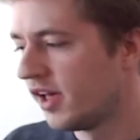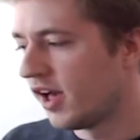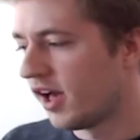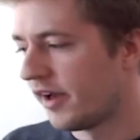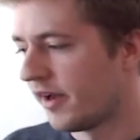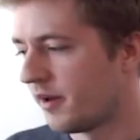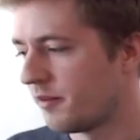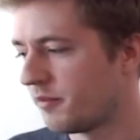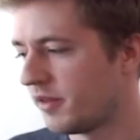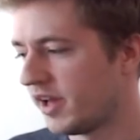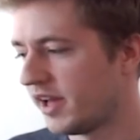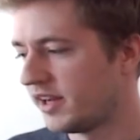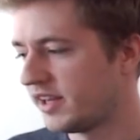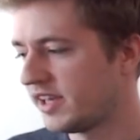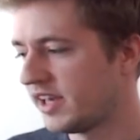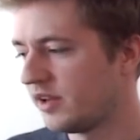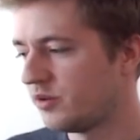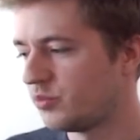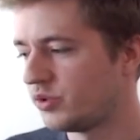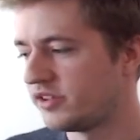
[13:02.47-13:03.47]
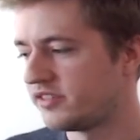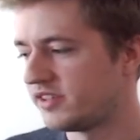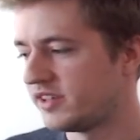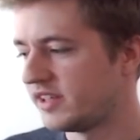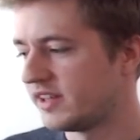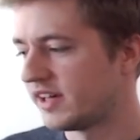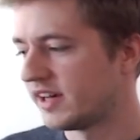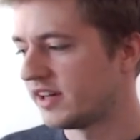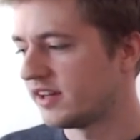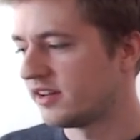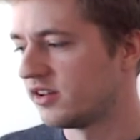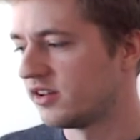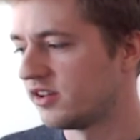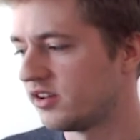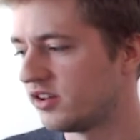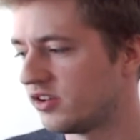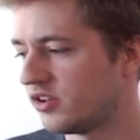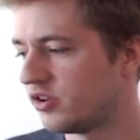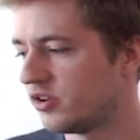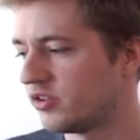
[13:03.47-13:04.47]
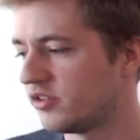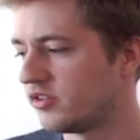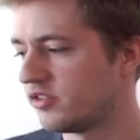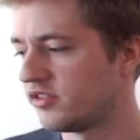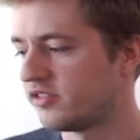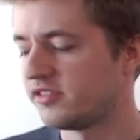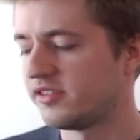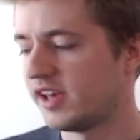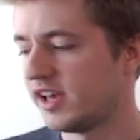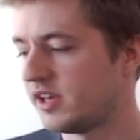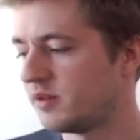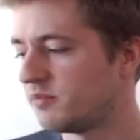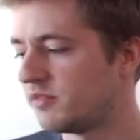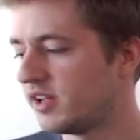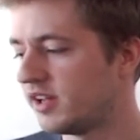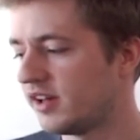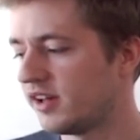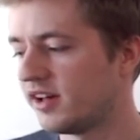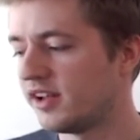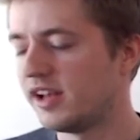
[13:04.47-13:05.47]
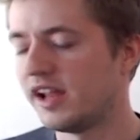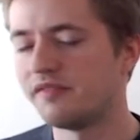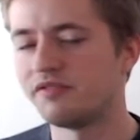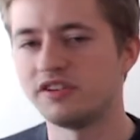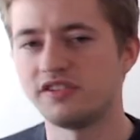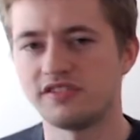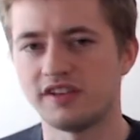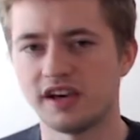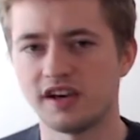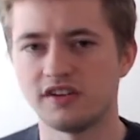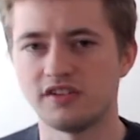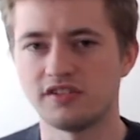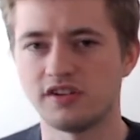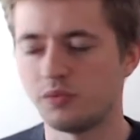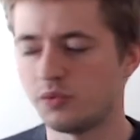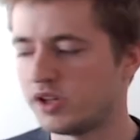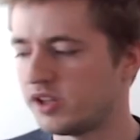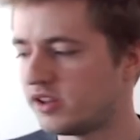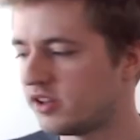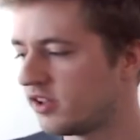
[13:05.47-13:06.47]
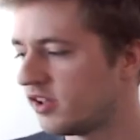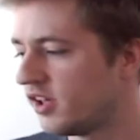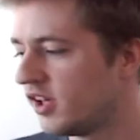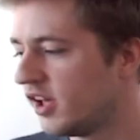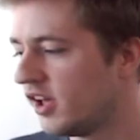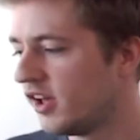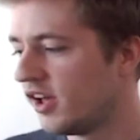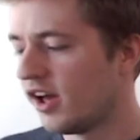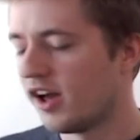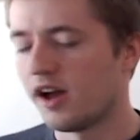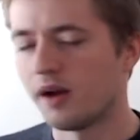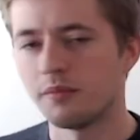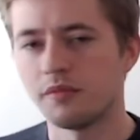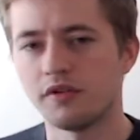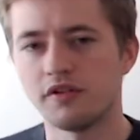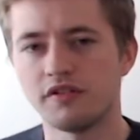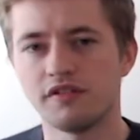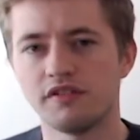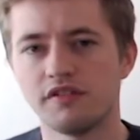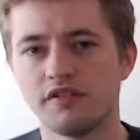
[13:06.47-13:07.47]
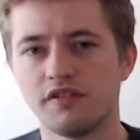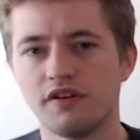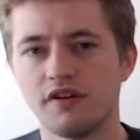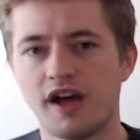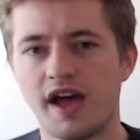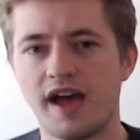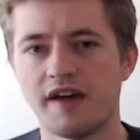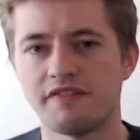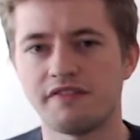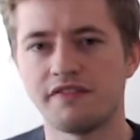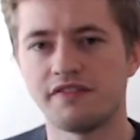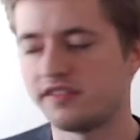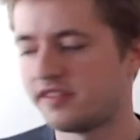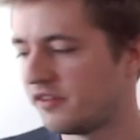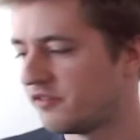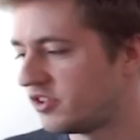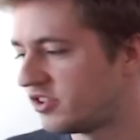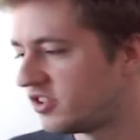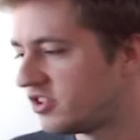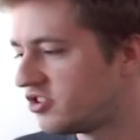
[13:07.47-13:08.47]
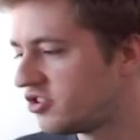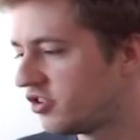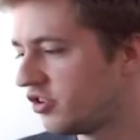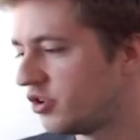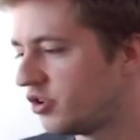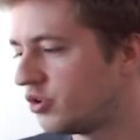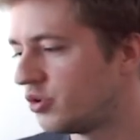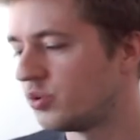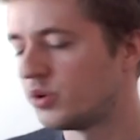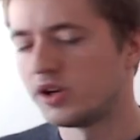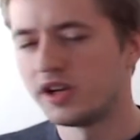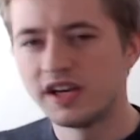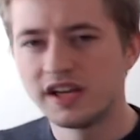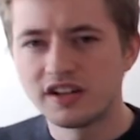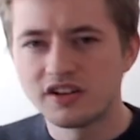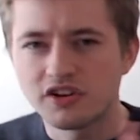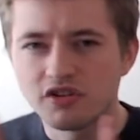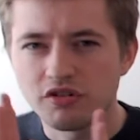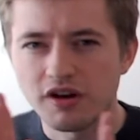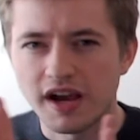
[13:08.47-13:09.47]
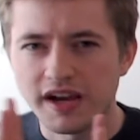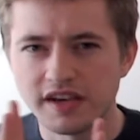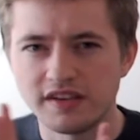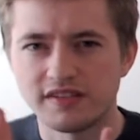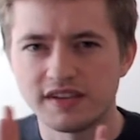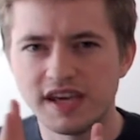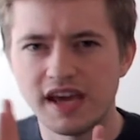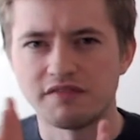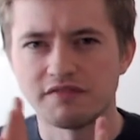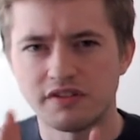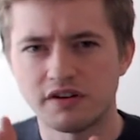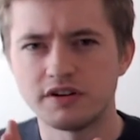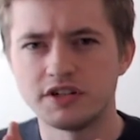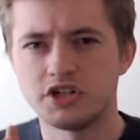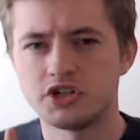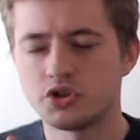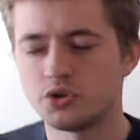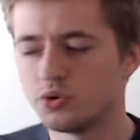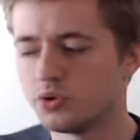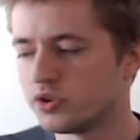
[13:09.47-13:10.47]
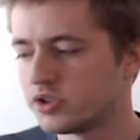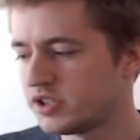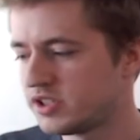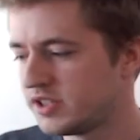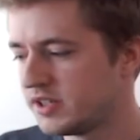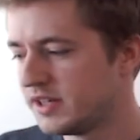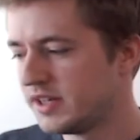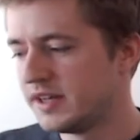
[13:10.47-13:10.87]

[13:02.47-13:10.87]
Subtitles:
And again we see that the same at 11 seconds, don't we, that F72, the track is again very short.